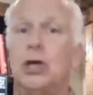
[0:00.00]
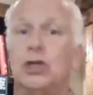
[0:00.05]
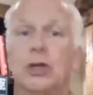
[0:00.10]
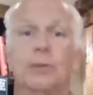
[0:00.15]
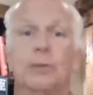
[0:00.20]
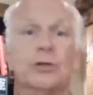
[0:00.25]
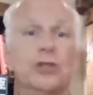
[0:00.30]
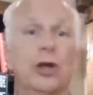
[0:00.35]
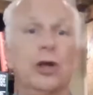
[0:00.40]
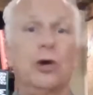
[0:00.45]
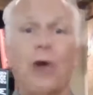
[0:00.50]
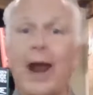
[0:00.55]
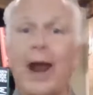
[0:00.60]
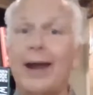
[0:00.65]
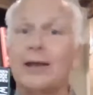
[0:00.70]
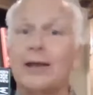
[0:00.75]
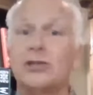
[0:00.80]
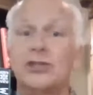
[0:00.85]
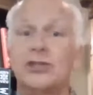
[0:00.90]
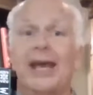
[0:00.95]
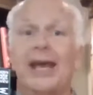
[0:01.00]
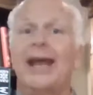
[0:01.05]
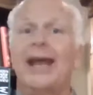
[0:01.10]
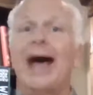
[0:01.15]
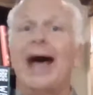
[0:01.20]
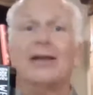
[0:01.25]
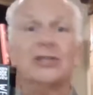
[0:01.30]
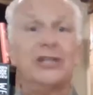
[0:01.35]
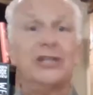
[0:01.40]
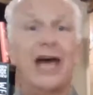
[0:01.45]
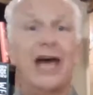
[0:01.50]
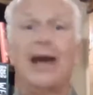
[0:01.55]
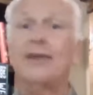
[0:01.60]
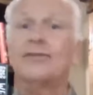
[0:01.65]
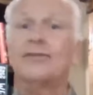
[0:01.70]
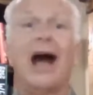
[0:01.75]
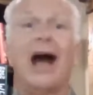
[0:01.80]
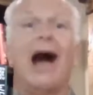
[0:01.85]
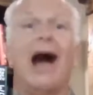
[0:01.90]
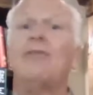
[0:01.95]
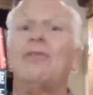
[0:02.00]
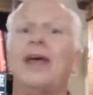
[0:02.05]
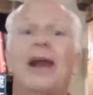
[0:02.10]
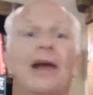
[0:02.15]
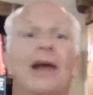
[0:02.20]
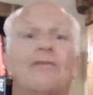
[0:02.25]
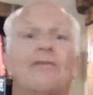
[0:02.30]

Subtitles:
She was the greatest thing outside of God that